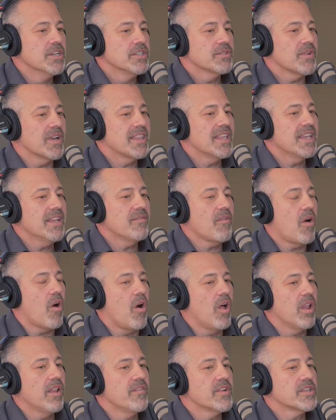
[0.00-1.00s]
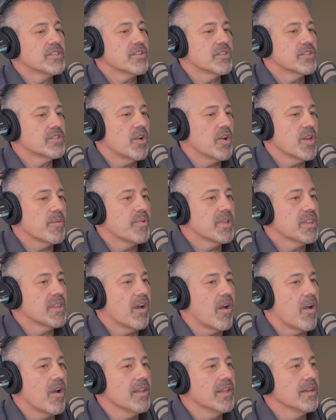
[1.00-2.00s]
So I think all of us are starting to
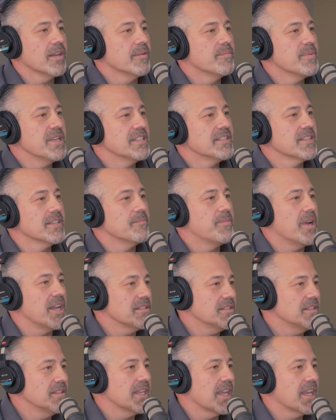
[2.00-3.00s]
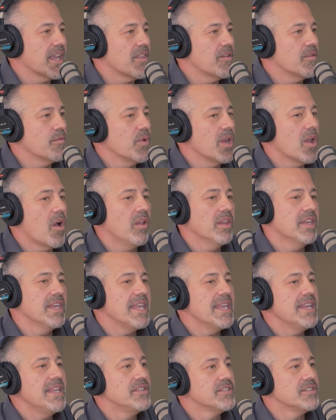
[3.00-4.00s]
put our little piece of the puzzle together, and we all
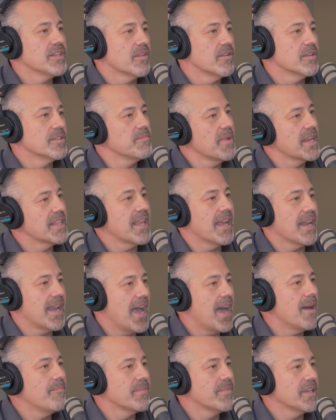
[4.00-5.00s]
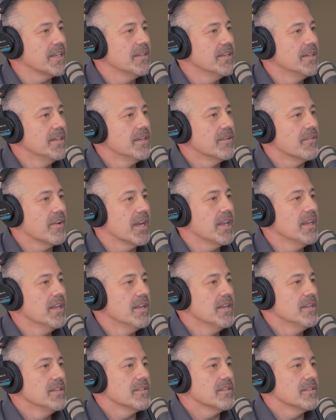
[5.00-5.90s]
need each other to make that happen, yeah. right?